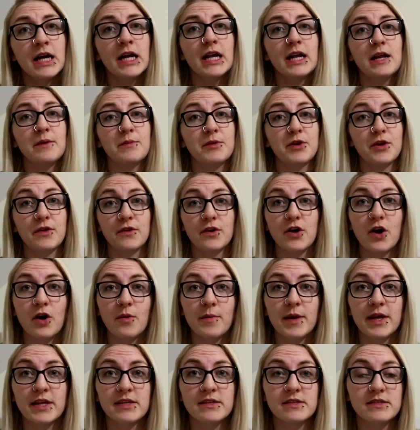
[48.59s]
let me know in the
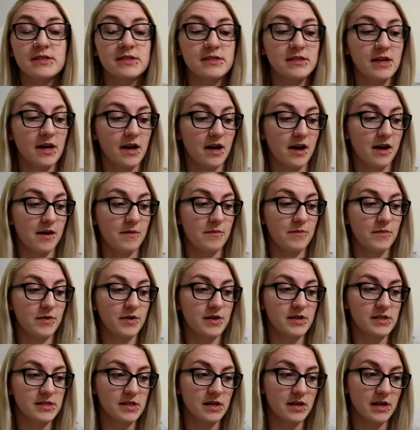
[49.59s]
comments,
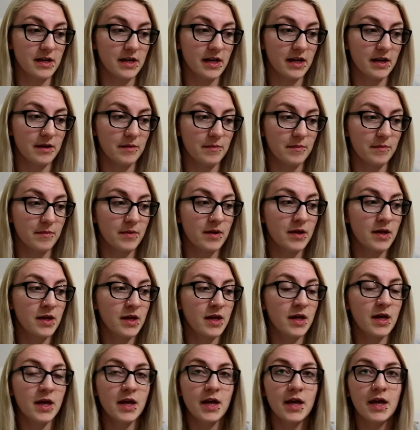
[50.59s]
because I am
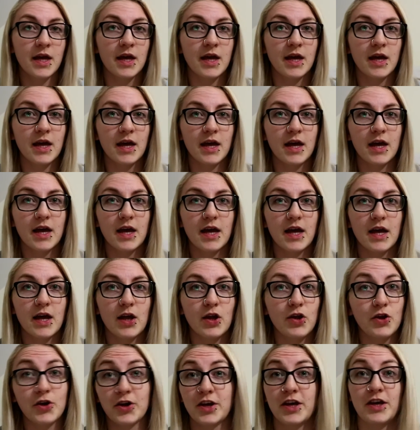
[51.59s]

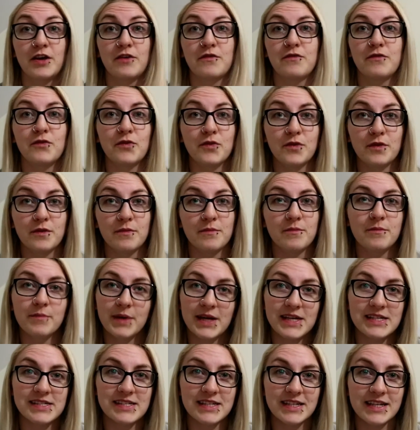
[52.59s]
looking for them,
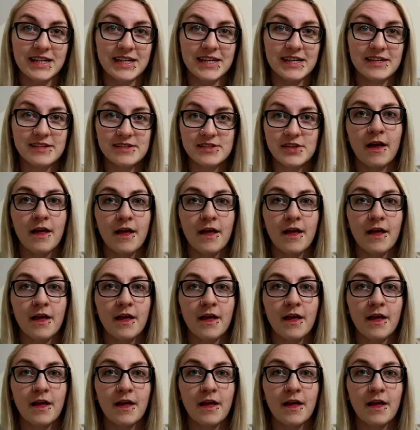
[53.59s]
basically.